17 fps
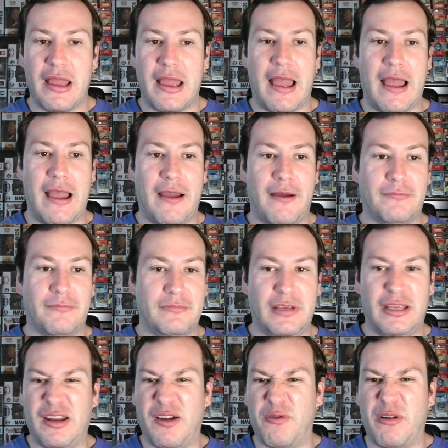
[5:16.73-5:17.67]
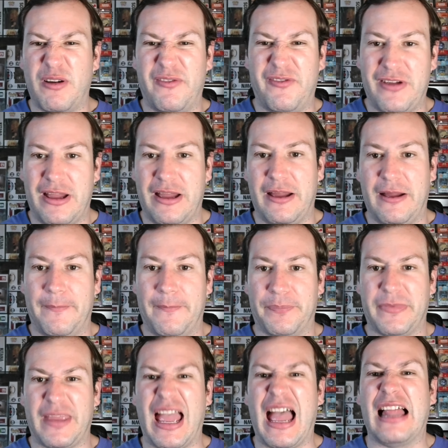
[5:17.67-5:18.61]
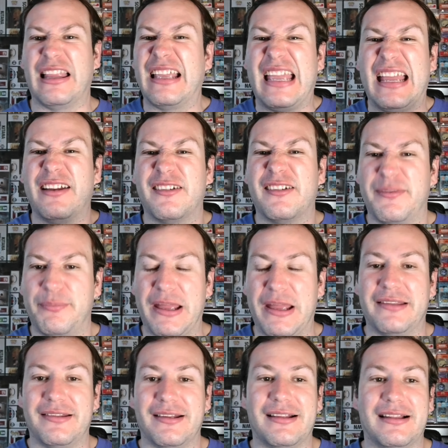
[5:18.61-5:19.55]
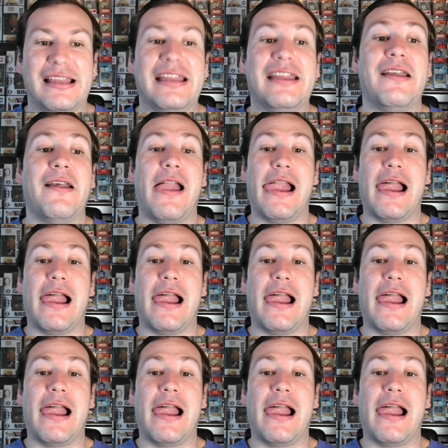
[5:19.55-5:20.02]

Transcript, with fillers: uh, you know, with uh, alligators basically.